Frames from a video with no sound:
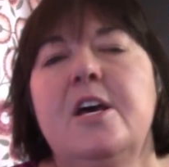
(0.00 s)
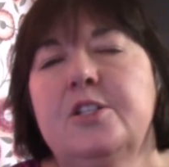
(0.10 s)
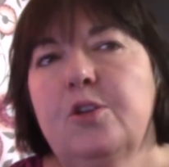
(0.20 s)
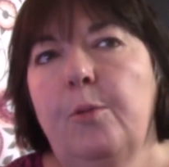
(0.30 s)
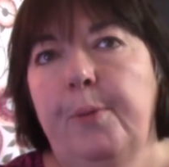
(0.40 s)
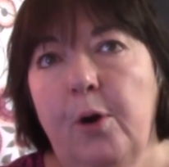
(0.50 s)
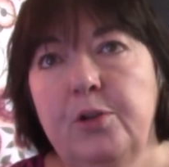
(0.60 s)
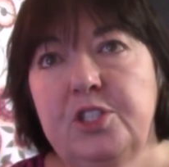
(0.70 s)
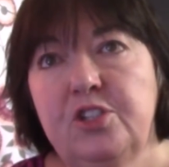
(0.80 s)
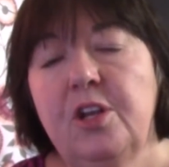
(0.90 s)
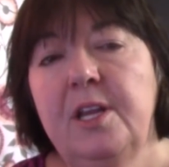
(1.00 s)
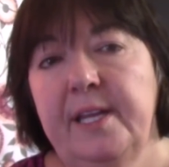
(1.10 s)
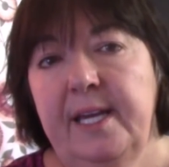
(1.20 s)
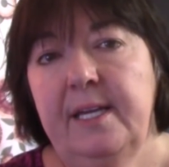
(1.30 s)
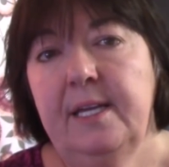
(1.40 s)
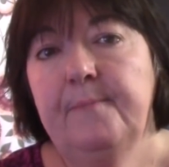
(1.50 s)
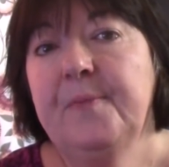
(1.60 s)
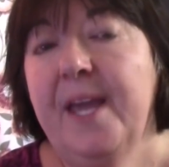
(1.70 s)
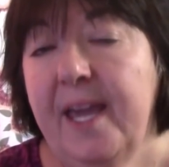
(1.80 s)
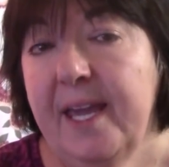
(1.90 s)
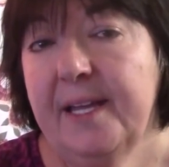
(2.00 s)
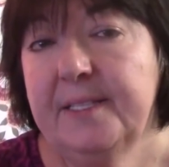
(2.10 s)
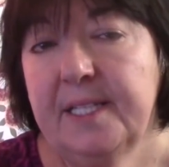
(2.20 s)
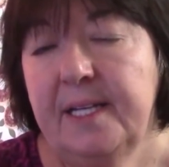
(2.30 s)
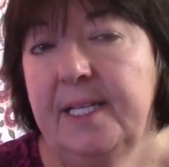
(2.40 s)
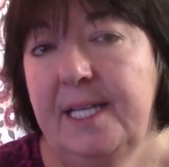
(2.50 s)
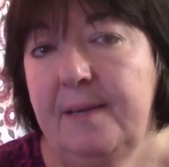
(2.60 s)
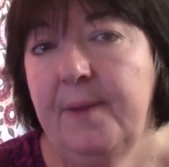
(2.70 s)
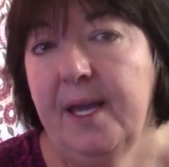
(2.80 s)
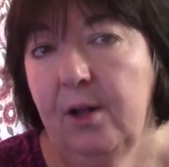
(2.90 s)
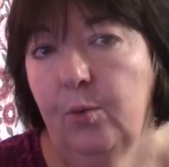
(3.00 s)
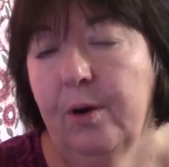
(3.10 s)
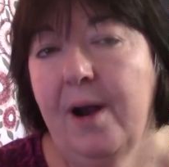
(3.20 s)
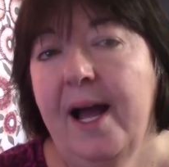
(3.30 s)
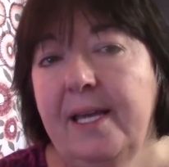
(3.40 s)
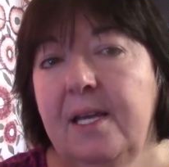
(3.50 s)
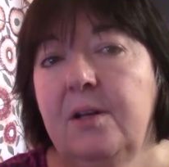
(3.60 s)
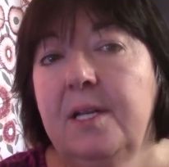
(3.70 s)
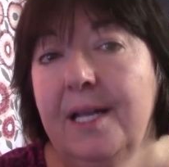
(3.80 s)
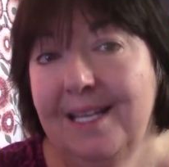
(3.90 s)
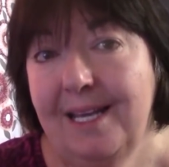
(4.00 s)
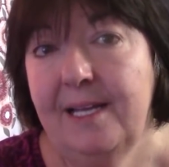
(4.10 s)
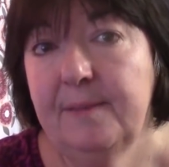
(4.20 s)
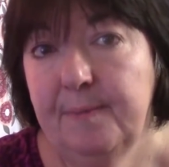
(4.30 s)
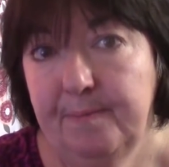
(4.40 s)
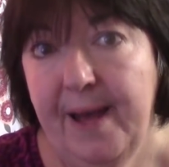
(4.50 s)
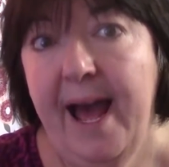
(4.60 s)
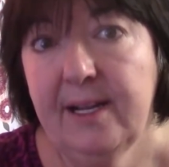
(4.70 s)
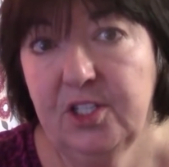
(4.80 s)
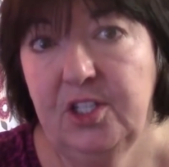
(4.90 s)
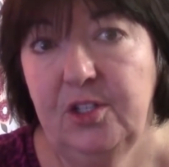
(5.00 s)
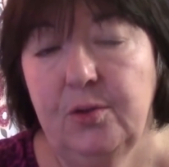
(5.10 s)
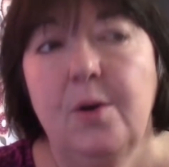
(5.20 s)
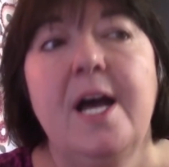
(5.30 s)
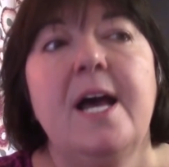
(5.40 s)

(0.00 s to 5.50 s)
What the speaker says: So post your link and an email where I can get back to you.